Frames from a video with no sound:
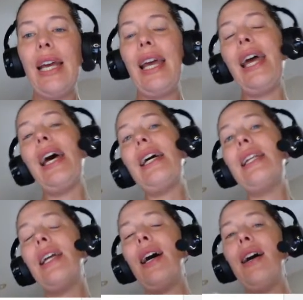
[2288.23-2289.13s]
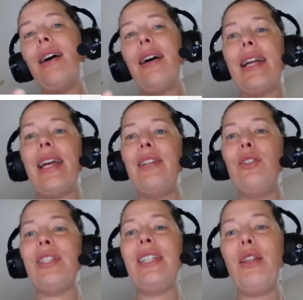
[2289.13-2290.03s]
And again,
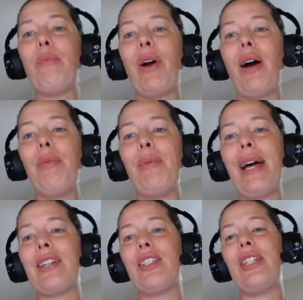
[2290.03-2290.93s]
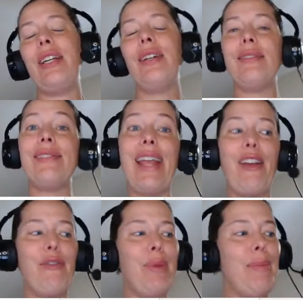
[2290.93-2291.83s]
you can see the problem actually
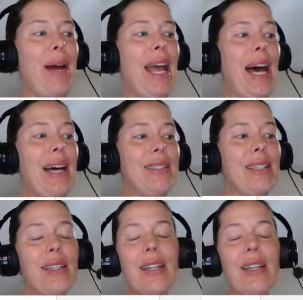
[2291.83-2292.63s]
gave me my acid.